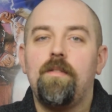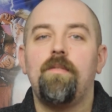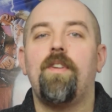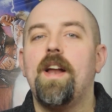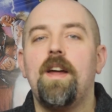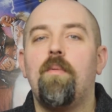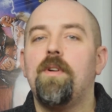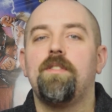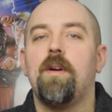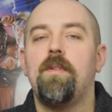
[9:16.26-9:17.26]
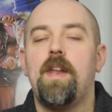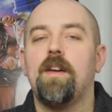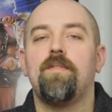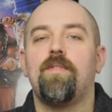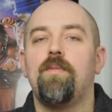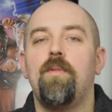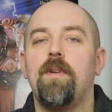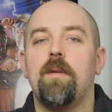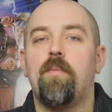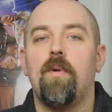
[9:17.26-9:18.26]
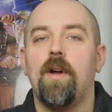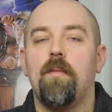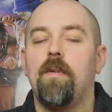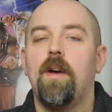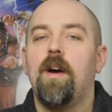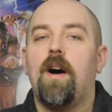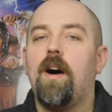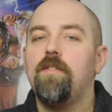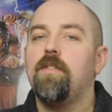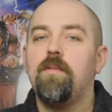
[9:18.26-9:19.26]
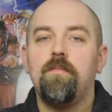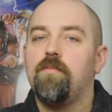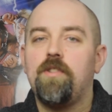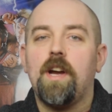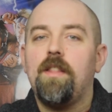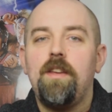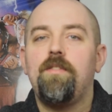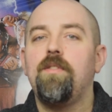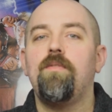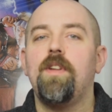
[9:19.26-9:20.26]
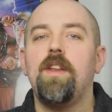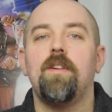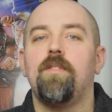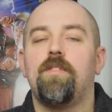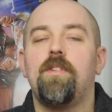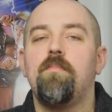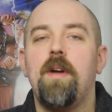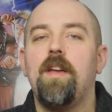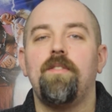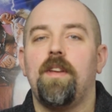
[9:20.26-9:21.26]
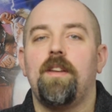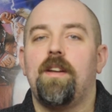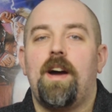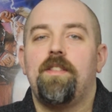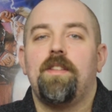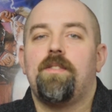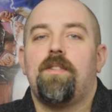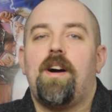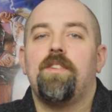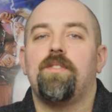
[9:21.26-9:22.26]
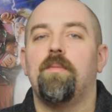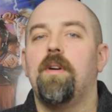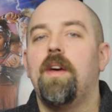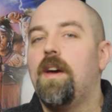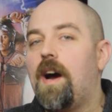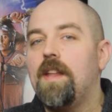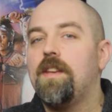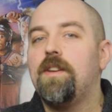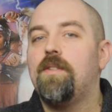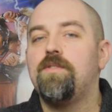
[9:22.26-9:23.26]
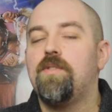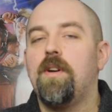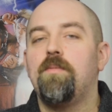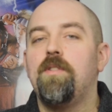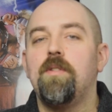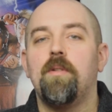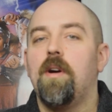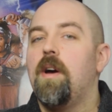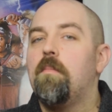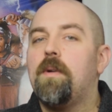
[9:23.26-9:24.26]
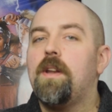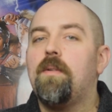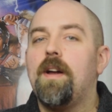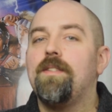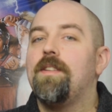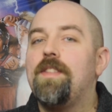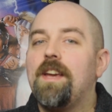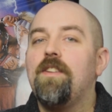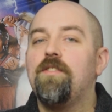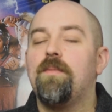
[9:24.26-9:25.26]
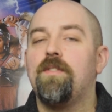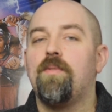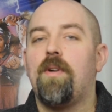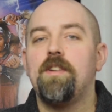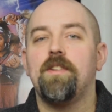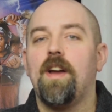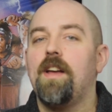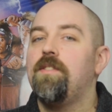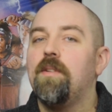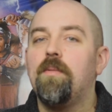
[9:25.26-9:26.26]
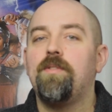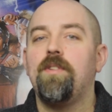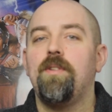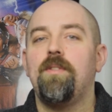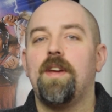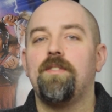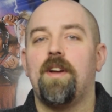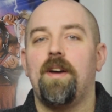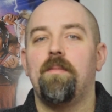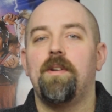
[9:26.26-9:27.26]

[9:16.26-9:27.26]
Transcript: Find out what's coming next for Movie Emporium. Also, check out these two videos. They're amazing. I think they're awesome. I think you'll enjoy them too. But otherwise, thank you so much for watching guys. We'll see you next time.